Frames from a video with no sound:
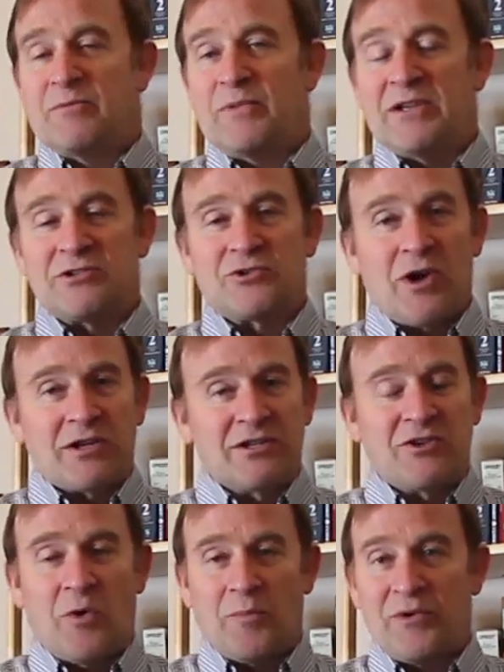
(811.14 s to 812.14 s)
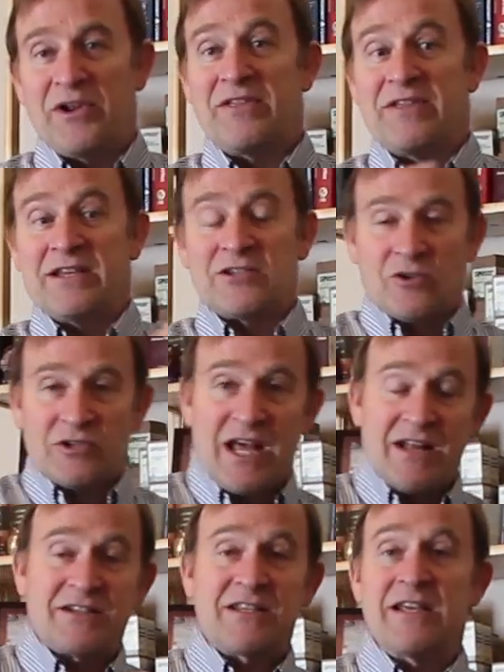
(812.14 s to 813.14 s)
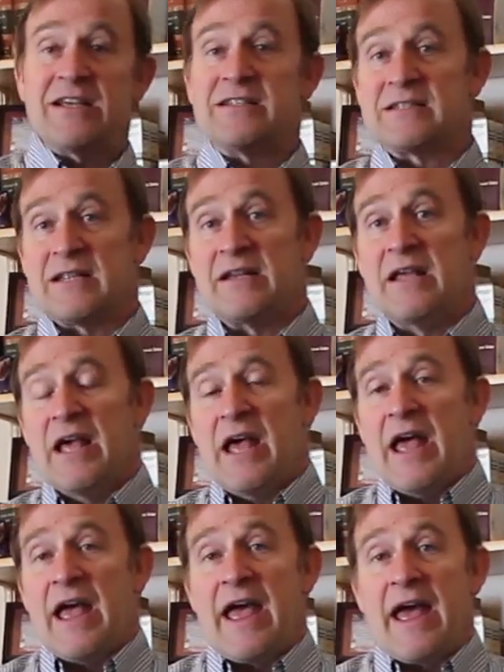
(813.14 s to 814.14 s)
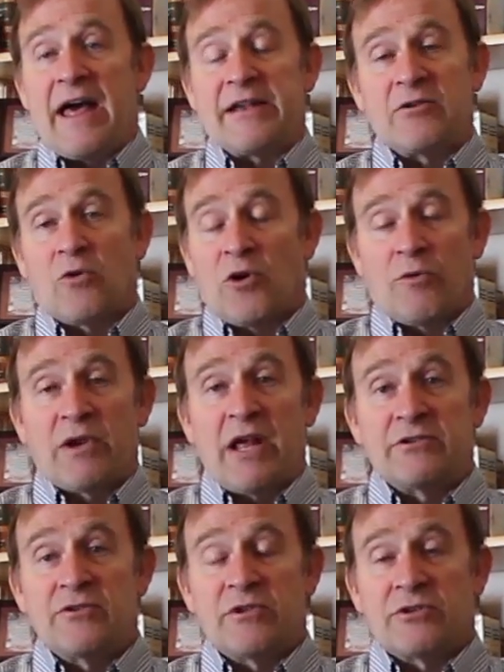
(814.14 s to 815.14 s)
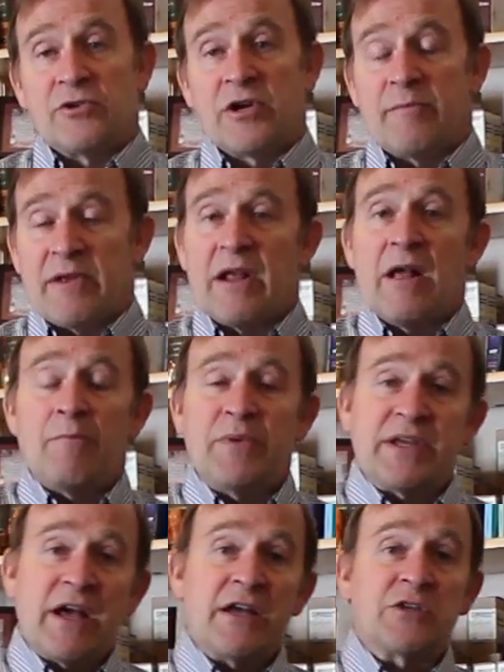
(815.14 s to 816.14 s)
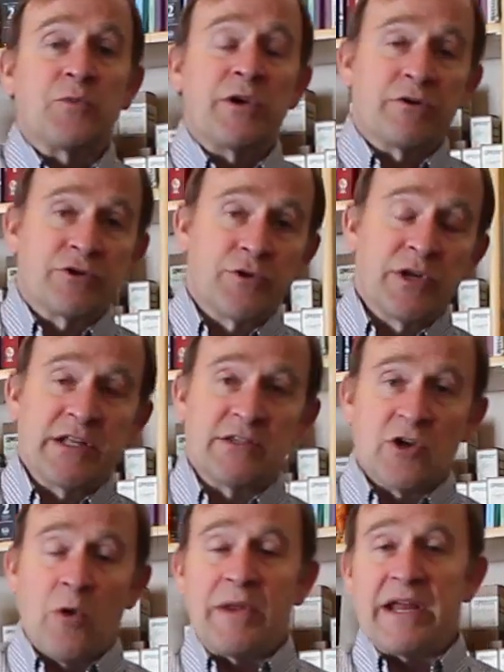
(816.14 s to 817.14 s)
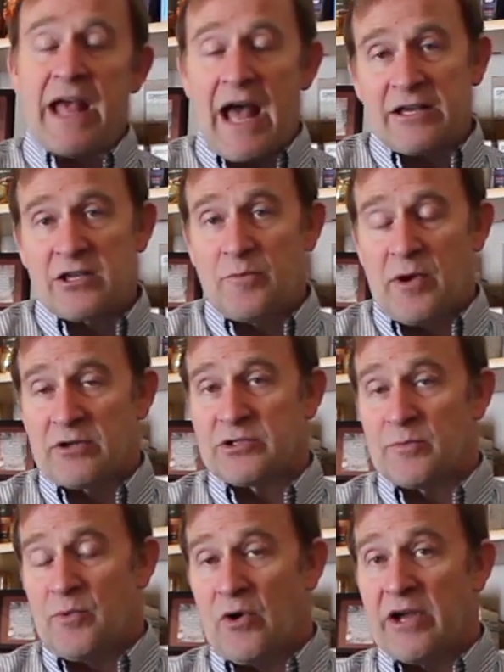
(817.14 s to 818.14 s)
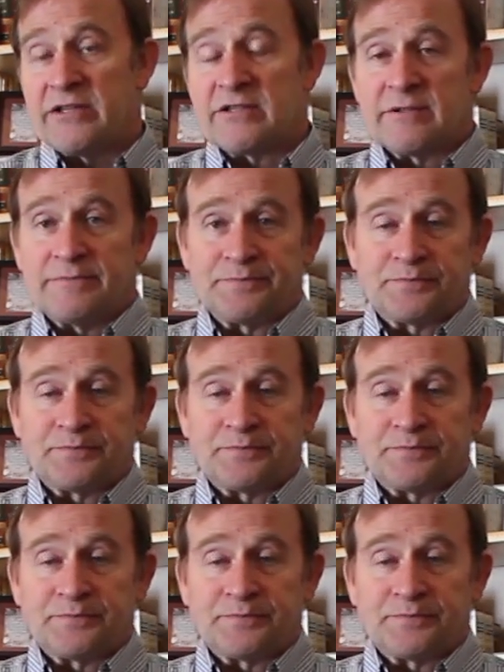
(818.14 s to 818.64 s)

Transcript: be instructed, don't breathe this or touch this, or it would undo the treatment. Because we are treating so many acupuncture points,